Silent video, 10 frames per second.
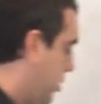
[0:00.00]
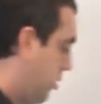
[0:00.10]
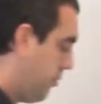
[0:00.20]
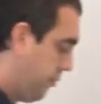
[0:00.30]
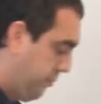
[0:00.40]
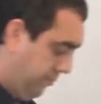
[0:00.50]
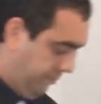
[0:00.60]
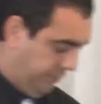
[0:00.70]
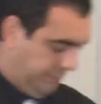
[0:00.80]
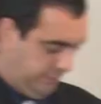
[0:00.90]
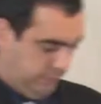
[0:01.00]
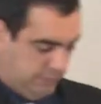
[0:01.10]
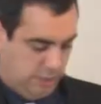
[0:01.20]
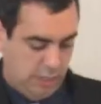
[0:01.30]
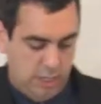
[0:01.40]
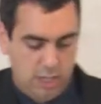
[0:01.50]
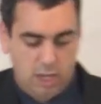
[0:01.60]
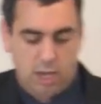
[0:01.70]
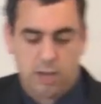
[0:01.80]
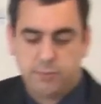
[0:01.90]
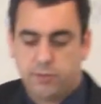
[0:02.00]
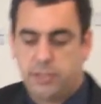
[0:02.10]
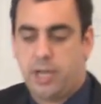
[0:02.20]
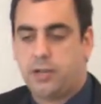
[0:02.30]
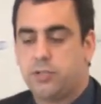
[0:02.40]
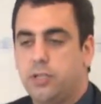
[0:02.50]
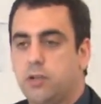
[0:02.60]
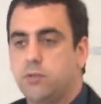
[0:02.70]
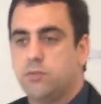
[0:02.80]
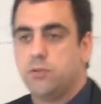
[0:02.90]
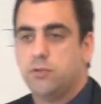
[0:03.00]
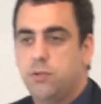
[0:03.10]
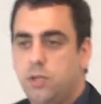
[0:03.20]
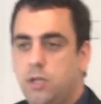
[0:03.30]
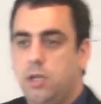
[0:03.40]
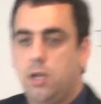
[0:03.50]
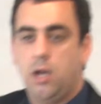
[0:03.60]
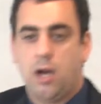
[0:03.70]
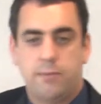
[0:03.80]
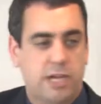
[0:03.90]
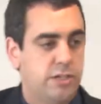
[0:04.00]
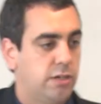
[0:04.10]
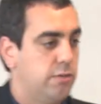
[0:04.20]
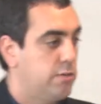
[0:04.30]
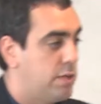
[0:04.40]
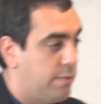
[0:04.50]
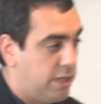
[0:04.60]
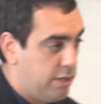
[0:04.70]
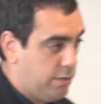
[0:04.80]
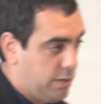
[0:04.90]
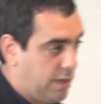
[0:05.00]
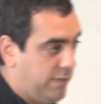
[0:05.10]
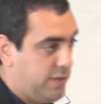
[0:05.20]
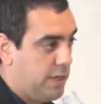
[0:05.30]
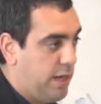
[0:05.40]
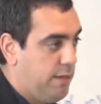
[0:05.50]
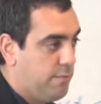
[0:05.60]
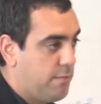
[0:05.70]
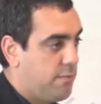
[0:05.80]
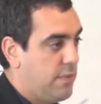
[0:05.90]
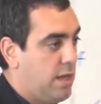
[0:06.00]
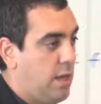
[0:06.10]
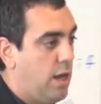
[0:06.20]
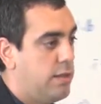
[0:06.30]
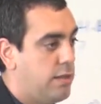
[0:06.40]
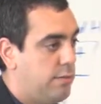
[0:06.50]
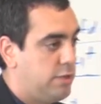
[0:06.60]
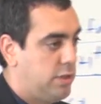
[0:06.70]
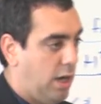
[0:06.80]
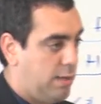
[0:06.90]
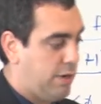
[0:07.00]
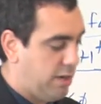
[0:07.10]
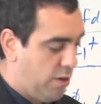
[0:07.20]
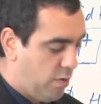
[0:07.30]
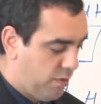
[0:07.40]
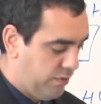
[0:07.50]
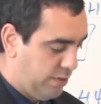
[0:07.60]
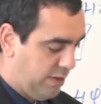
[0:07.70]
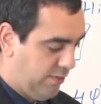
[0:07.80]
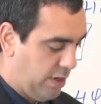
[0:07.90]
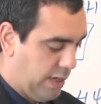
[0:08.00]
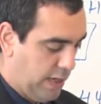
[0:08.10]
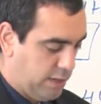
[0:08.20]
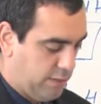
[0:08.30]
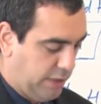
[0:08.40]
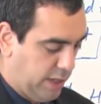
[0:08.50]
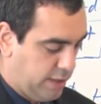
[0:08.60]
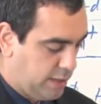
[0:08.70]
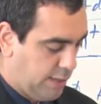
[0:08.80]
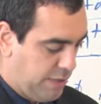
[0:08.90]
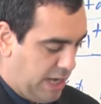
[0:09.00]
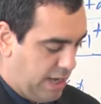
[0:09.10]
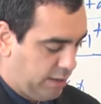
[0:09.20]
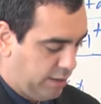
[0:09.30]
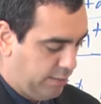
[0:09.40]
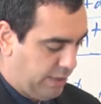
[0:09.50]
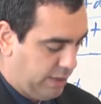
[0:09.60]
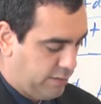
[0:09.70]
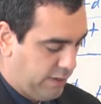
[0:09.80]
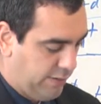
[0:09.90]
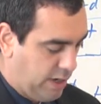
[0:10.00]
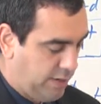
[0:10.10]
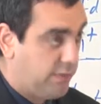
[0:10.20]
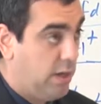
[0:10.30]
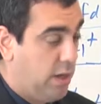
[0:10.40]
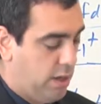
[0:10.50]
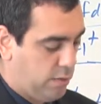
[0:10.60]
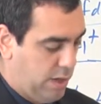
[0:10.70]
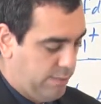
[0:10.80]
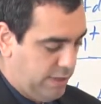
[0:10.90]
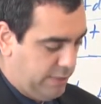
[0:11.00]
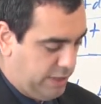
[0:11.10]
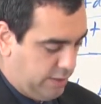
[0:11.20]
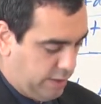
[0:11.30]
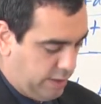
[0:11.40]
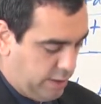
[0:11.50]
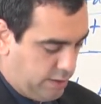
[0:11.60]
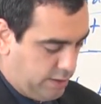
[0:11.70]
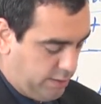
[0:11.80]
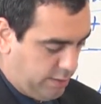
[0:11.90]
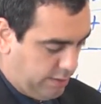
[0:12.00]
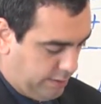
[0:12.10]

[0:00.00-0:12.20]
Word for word: so I'm going to actually go through, I'm going to actually go through some of the new stuff today, and then I'm going to talk about an overview at the very end. So I'm going to kind of skip ahead a little bit because we have kind of quite a bit of material here. So